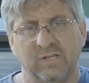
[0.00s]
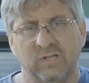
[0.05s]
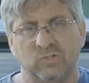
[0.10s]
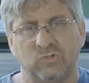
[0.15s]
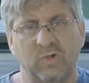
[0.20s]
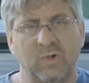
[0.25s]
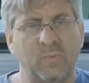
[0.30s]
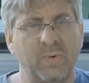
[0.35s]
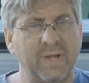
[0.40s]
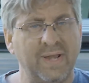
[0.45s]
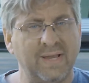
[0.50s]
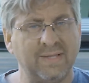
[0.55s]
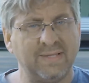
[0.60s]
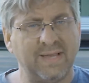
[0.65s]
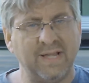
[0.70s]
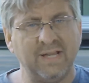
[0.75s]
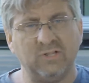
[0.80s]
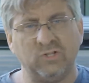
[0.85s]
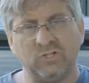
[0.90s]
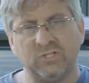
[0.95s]
So I went
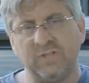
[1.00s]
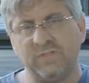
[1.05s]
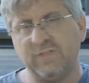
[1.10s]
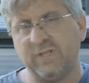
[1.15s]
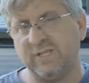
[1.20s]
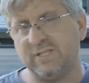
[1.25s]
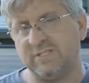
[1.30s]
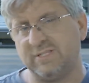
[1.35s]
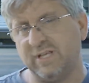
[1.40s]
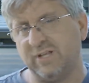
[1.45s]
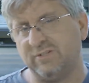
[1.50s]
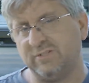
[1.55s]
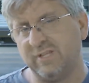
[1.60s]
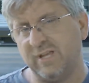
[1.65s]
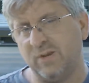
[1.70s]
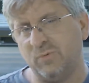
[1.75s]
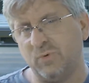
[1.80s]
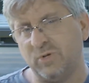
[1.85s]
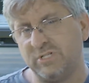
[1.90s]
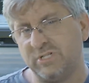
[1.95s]
online and looked at the Gazelle
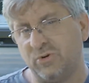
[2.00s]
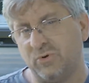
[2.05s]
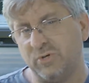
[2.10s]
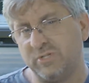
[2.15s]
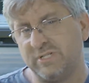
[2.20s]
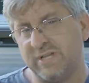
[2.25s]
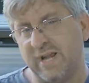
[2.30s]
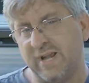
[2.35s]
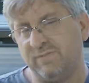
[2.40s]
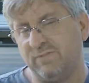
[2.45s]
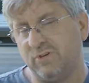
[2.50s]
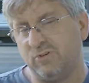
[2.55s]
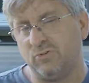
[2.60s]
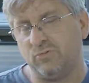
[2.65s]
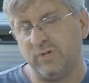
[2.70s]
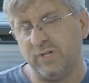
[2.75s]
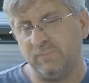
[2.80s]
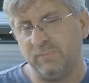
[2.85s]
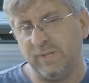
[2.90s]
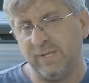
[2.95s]
tent, which always kind of
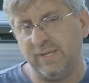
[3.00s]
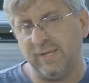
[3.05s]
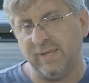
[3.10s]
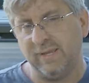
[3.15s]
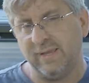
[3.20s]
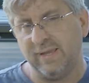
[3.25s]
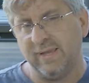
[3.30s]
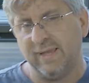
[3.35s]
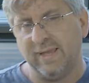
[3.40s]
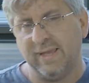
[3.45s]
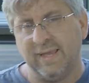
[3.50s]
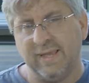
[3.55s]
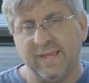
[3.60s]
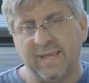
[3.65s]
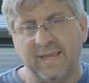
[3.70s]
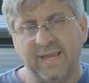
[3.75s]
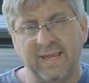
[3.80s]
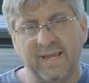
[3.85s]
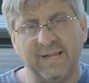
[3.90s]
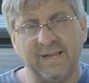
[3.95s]
intrigued me,
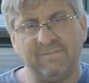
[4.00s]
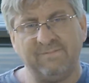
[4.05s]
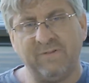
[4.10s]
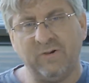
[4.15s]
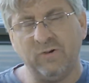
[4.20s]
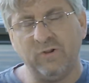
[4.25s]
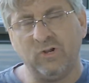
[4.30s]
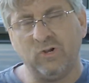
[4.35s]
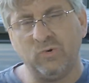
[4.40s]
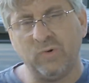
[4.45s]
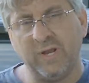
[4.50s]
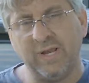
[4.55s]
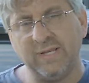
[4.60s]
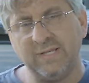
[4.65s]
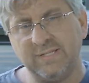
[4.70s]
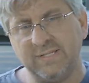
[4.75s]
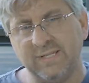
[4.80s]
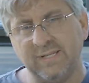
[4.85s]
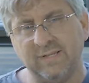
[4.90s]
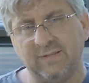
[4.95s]
and I found a
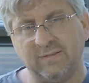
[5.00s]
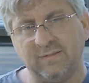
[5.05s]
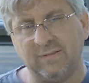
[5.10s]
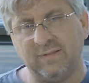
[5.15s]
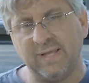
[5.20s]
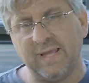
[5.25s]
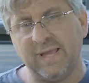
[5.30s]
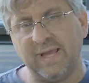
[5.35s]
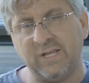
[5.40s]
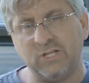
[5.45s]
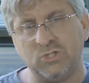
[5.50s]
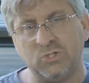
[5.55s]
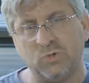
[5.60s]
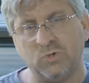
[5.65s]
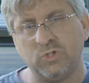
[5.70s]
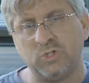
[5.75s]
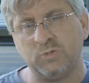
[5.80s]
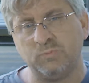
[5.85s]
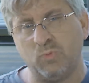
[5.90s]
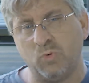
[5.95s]
great deal at
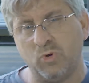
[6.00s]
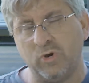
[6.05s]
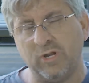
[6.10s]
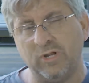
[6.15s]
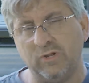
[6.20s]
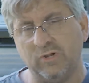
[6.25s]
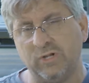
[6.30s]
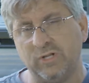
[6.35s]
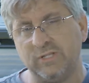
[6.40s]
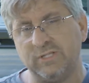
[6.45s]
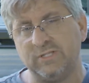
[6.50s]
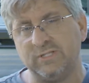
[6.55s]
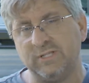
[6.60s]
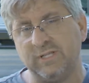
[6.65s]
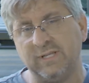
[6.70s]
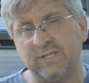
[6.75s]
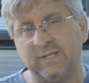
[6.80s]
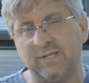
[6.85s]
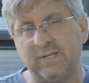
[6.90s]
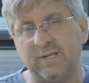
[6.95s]
Joe's Sporting Goods
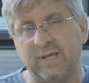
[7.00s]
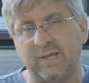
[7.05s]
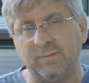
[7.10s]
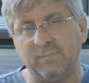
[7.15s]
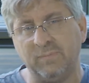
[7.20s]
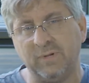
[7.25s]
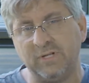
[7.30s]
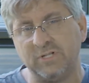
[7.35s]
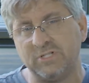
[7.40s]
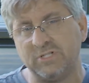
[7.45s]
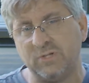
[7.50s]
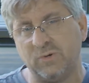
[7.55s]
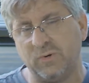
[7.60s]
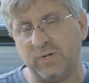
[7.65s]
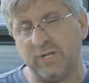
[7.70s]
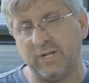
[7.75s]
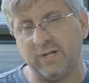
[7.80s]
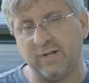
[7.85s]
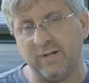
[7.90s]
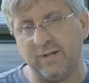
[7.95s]
in
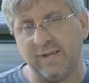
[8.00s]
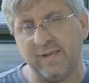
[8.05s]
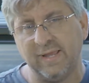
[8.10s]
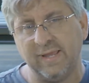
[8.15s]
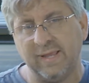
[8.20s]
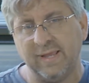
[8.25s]
Minnesota here.